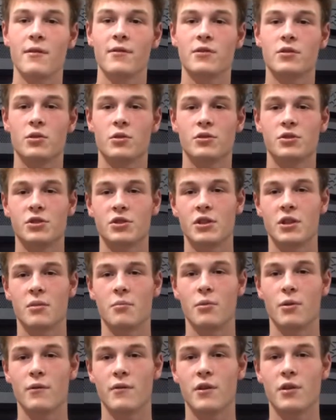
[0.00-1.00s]
of soldiers in the
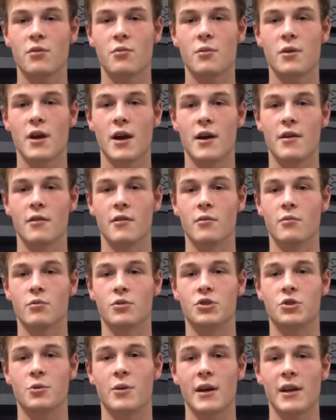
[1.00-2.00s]
movie 300
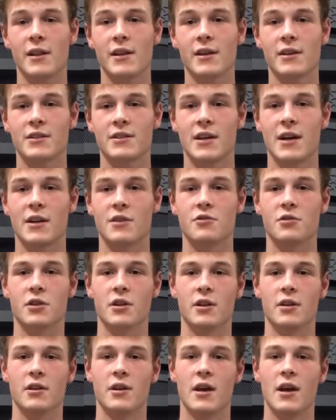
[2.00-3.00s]
was greatly
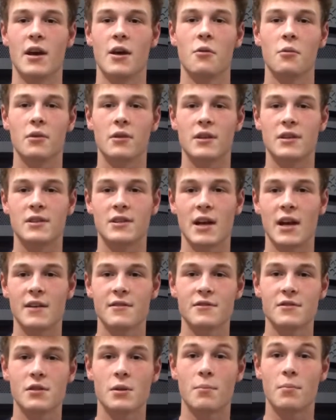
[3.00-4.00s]
exaggerated, with the
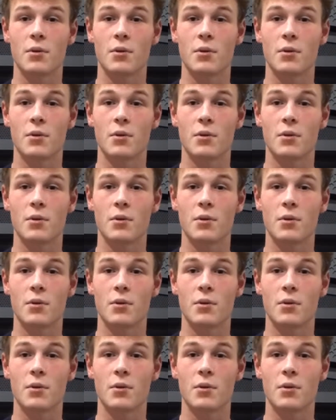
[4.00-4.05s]
size of the